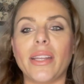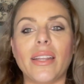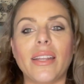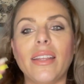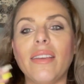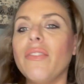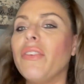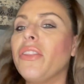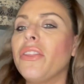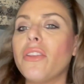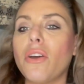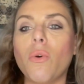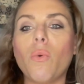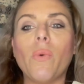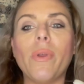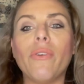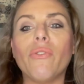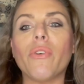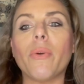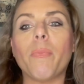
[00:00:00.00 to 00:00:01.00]
And even though
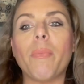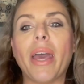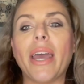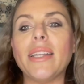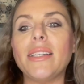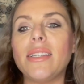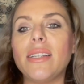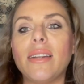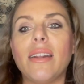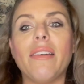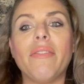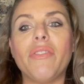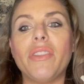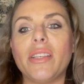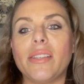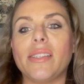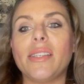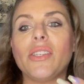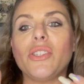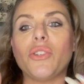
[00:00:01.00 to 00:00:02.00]
we repented of the
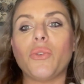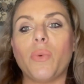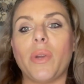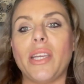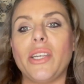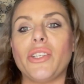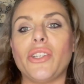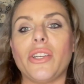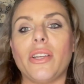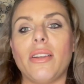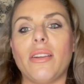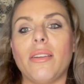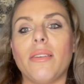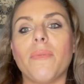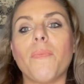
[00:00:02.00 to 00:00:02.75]
situation,